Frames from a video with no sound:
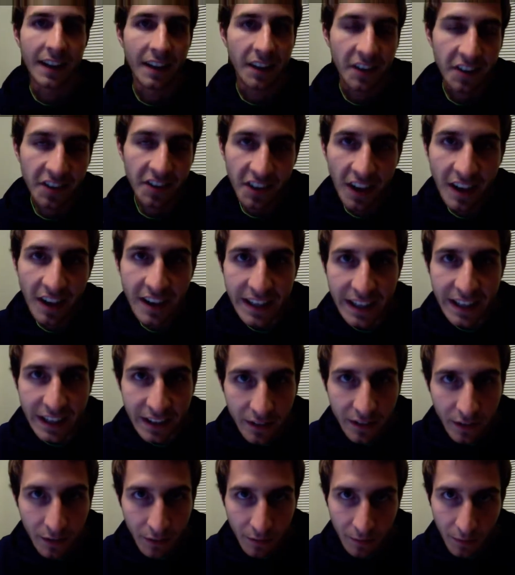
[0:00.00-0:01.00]
In a
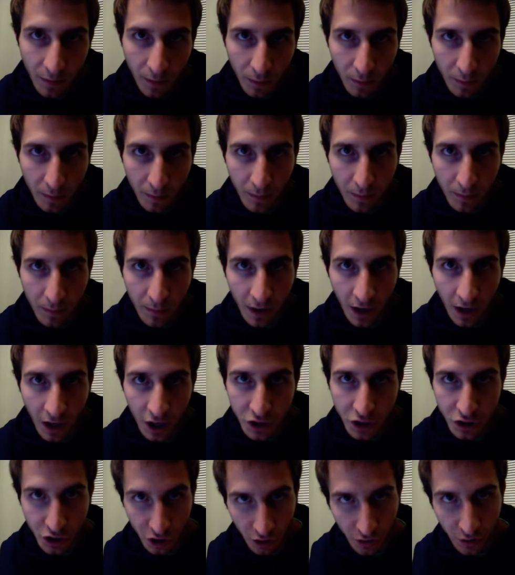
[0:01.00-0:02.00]
study from
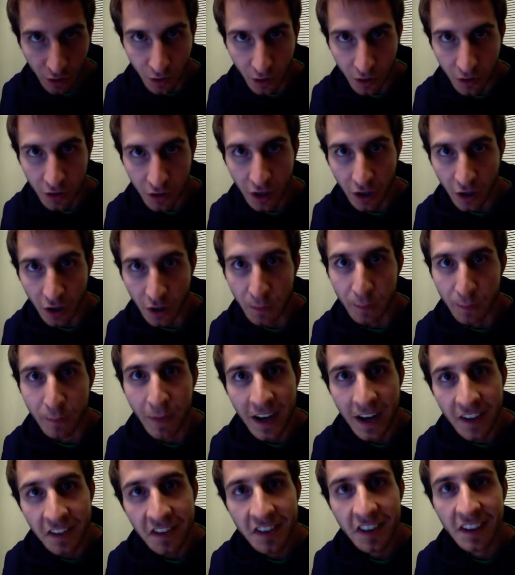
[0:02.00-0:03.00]
a journal called
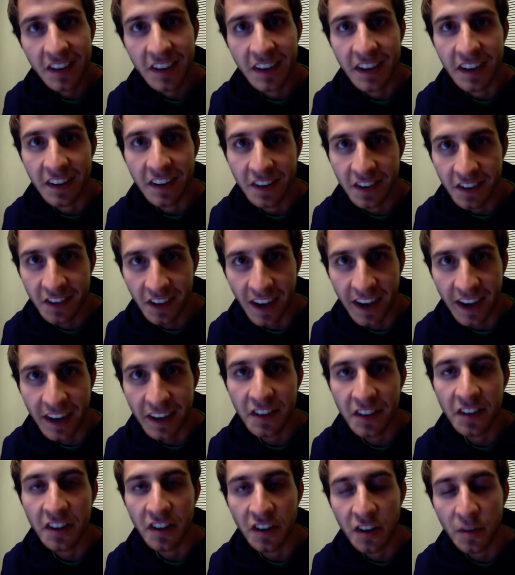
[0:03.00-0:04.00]
Medicine in
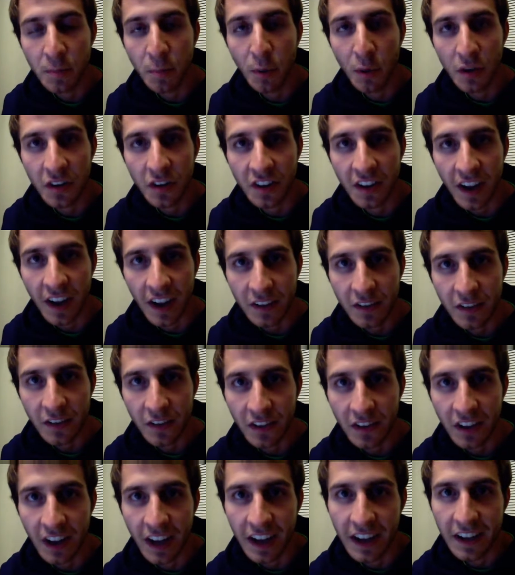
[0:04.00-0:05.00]
Science in Sports and
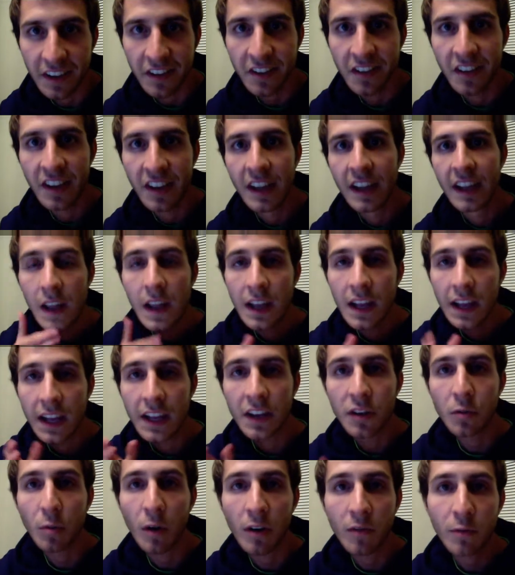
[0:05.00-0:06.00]
Exercise,
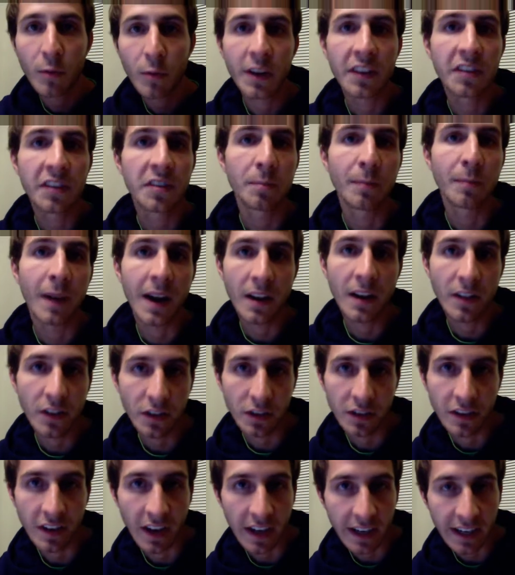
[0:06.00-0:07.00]
in 12 weeks of
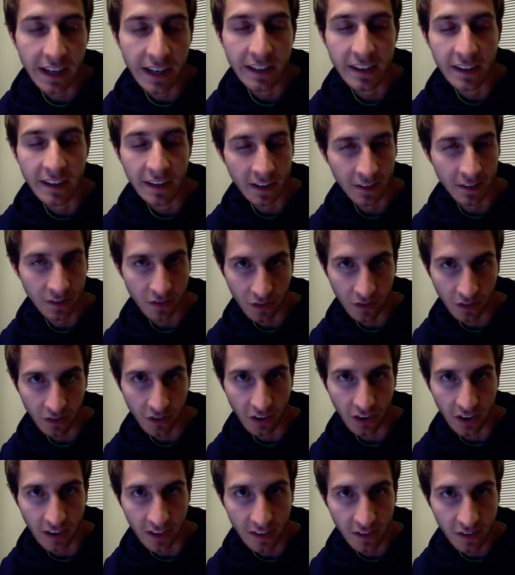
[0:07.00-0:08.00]
monitored diet and
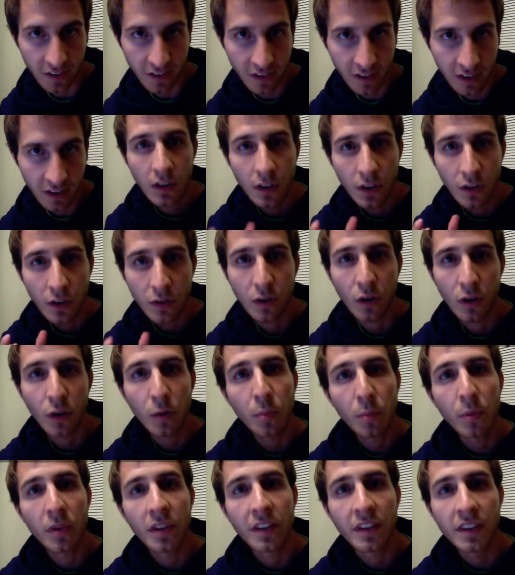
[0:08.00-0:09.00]
exercise, the
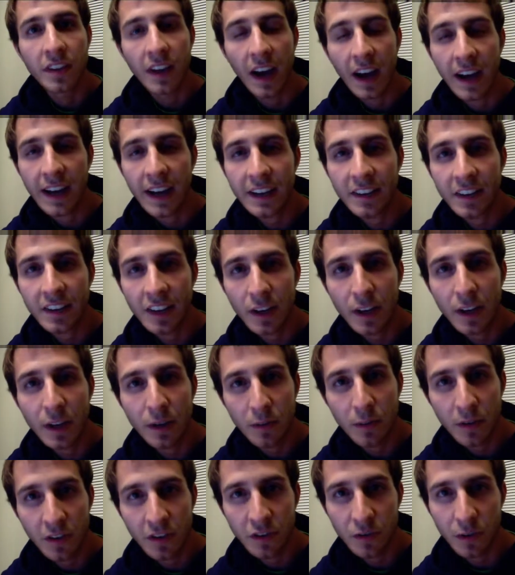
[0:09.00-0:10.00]
group with dietary
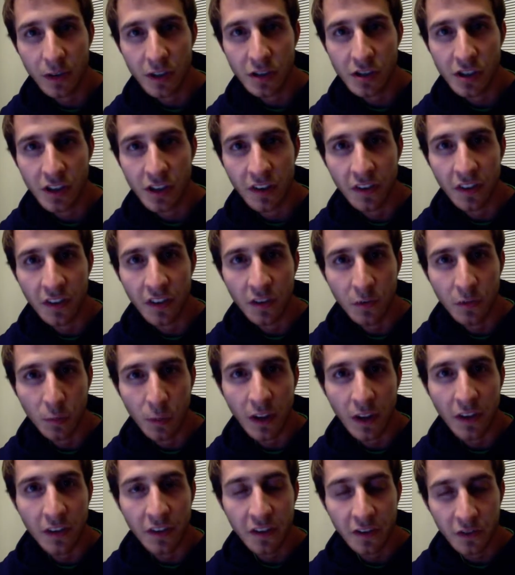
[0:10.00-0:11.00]
restrictions as
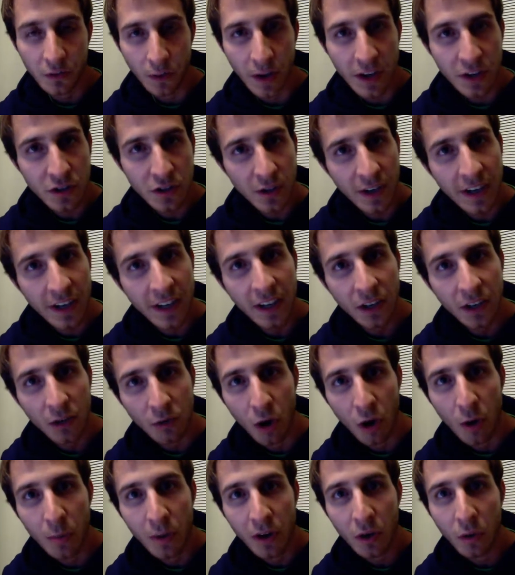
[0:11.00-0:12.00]
well as strength training and
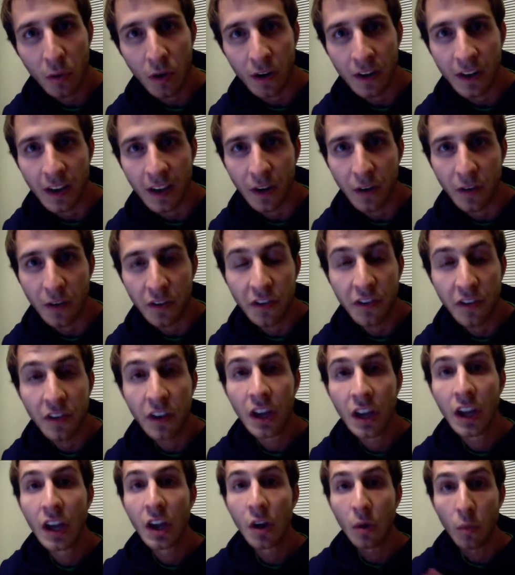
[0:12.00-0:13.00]
aerobic workouts,
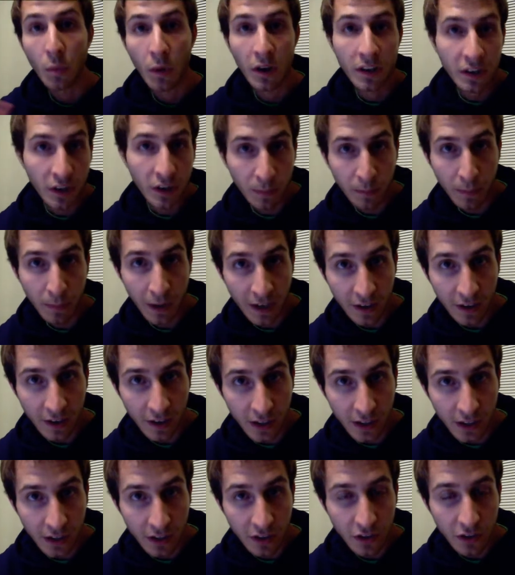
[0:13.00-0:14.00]
when
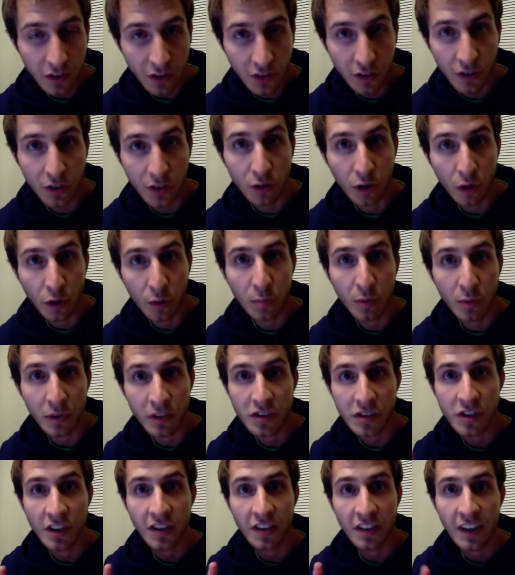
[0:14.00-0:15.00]
compared to the group
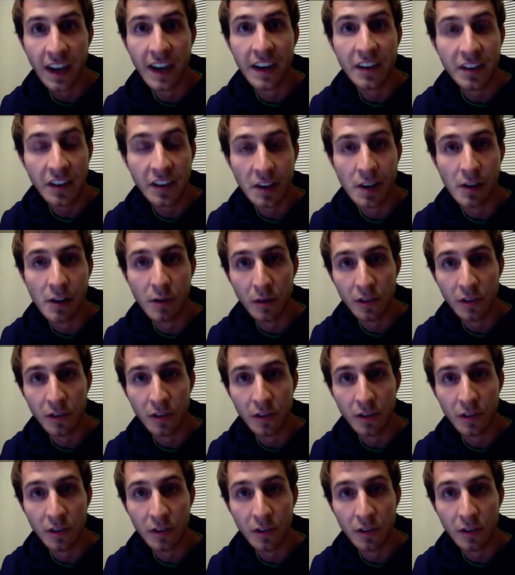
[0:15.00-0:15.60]
with just dietary